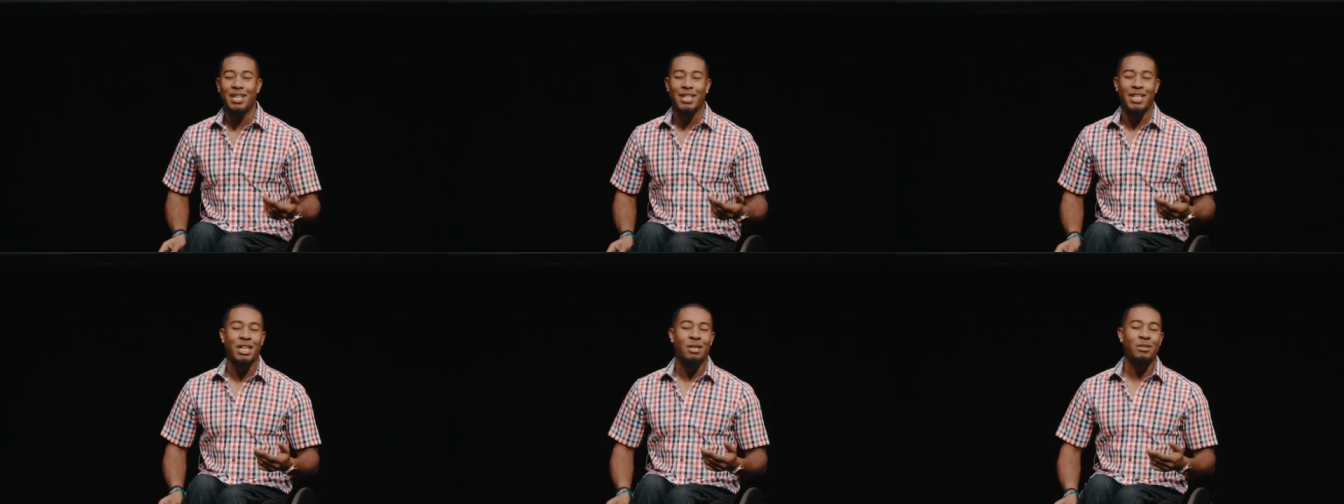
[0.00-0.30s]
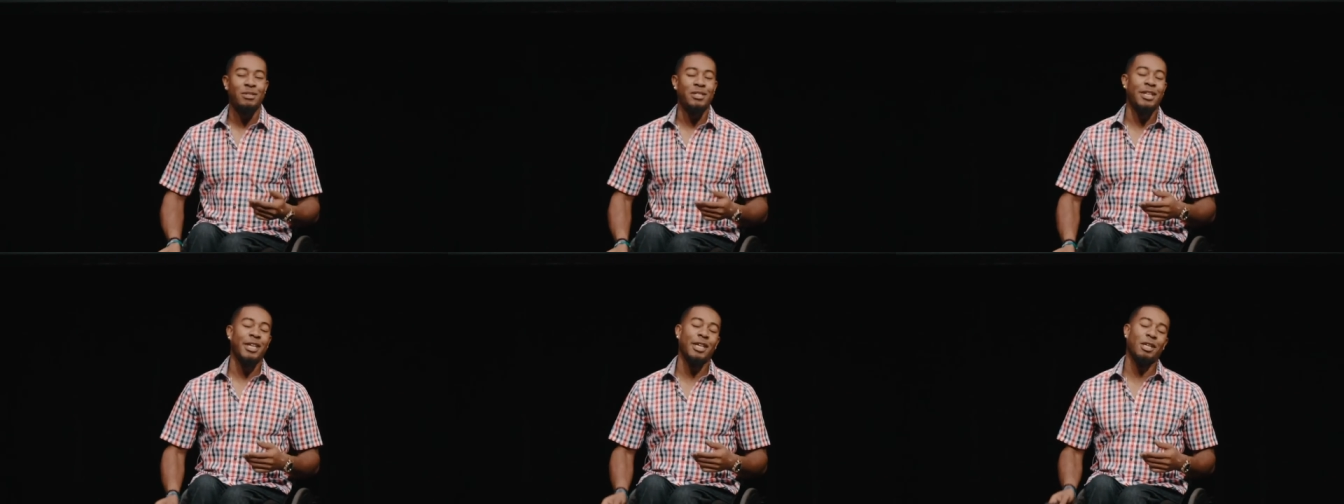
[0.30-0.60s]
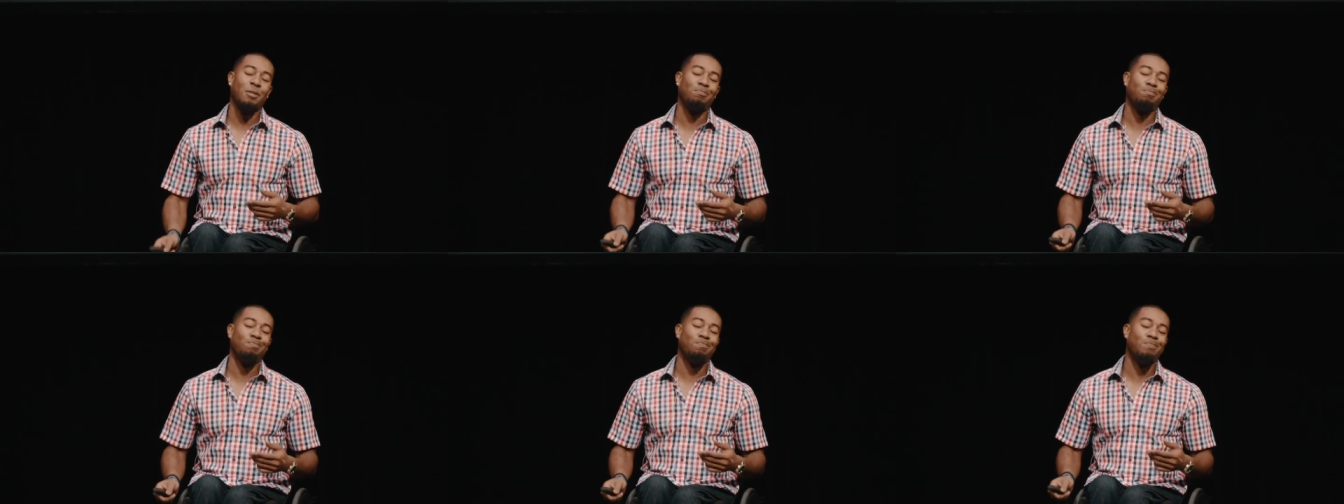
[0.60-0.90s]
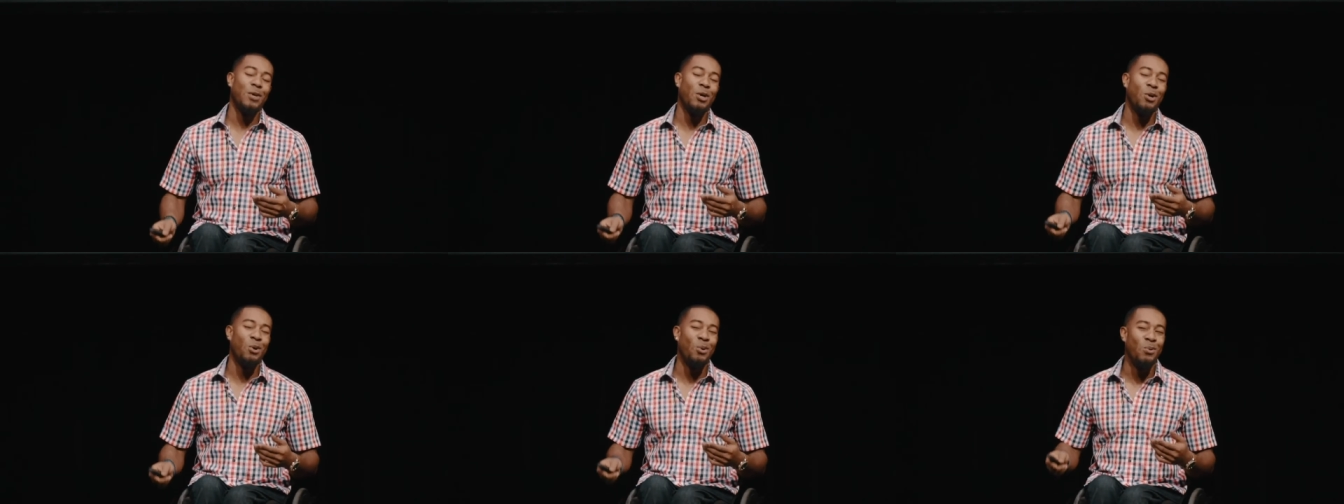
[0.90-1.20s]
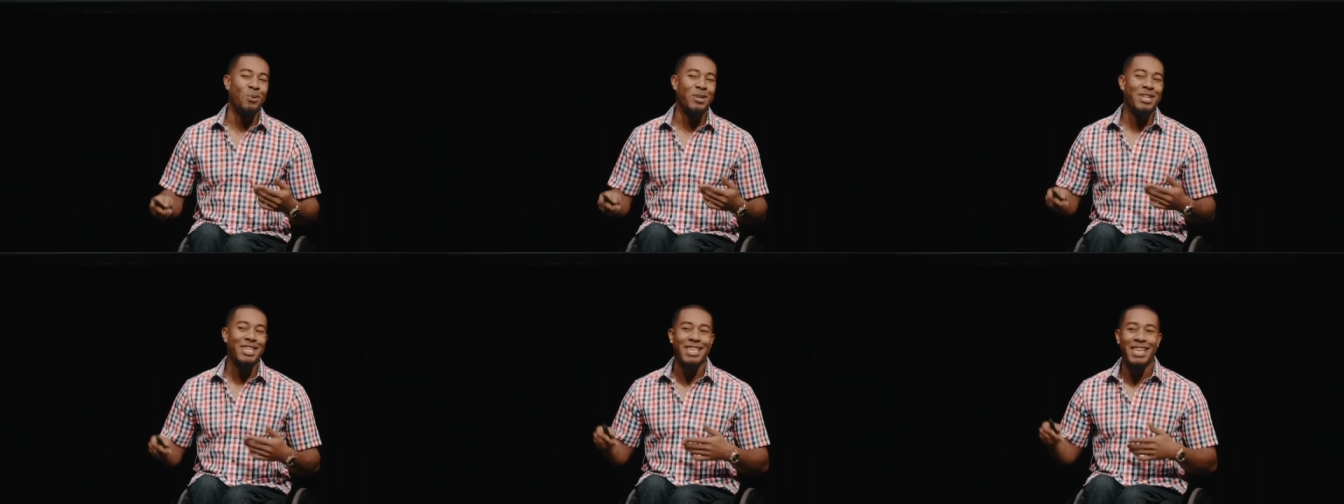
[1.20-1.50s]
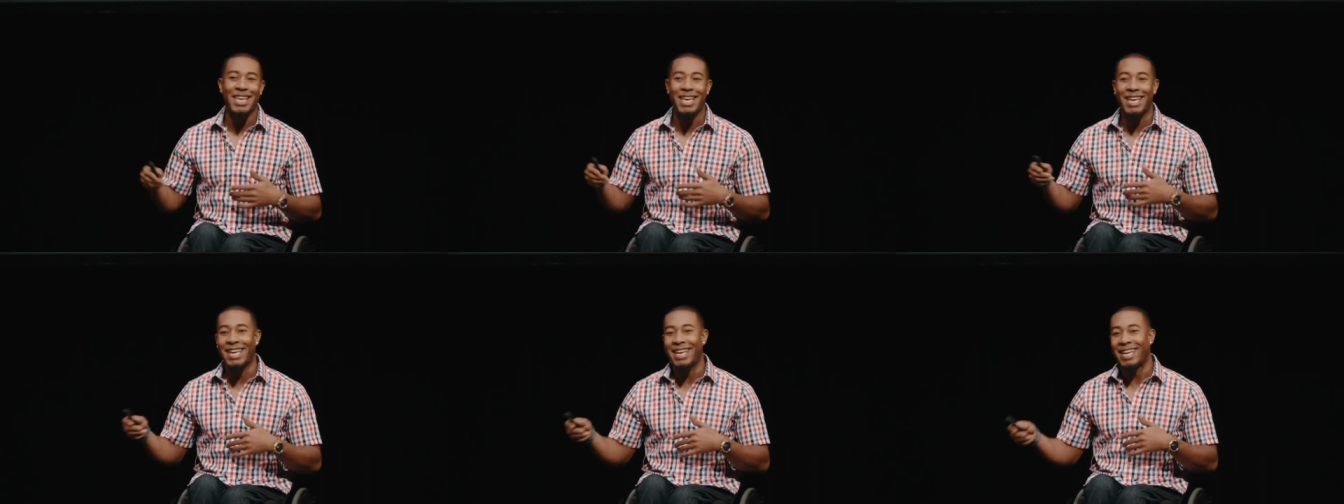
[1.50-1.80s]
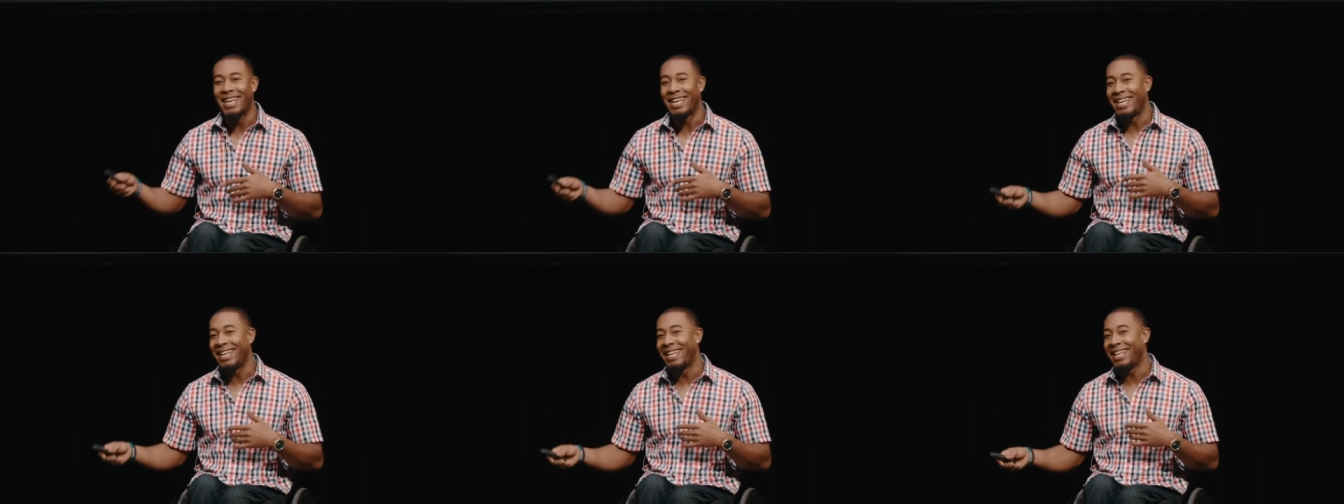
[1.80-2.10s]
And I was like,
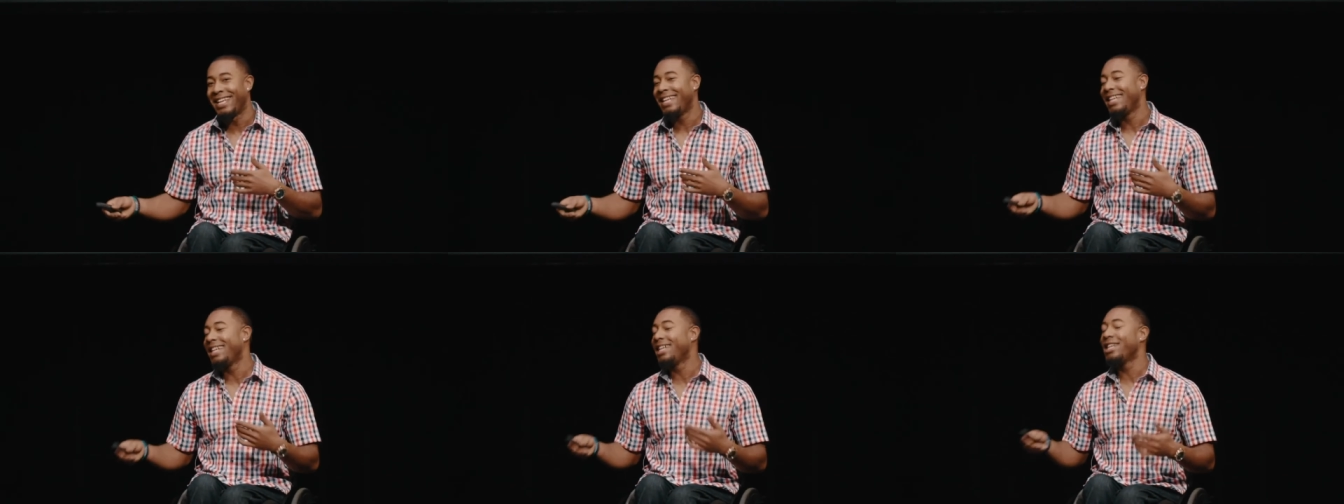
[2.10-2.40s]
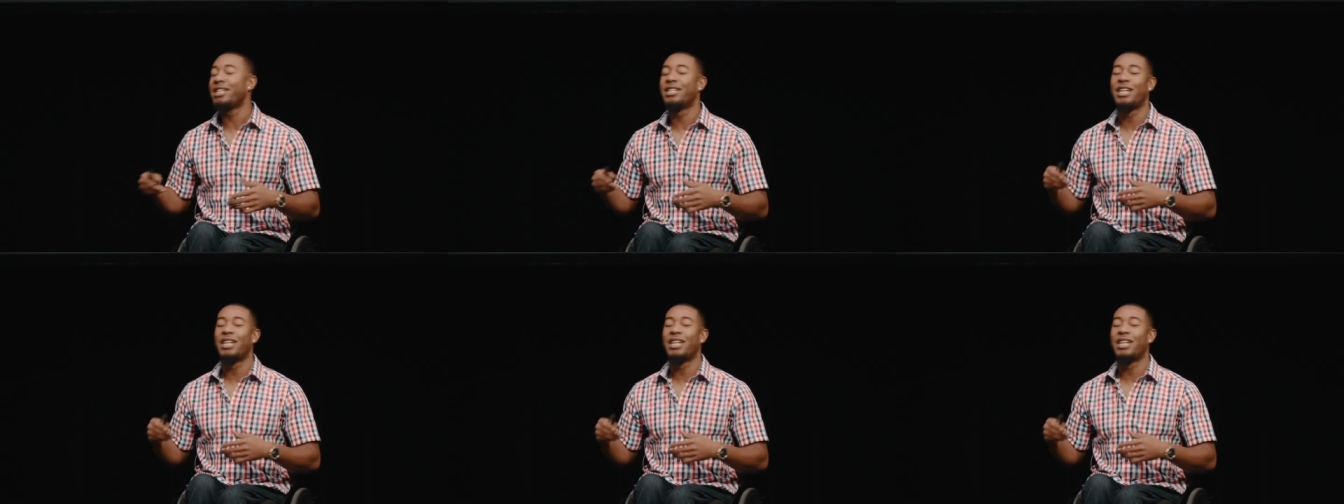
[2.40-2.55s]
okay.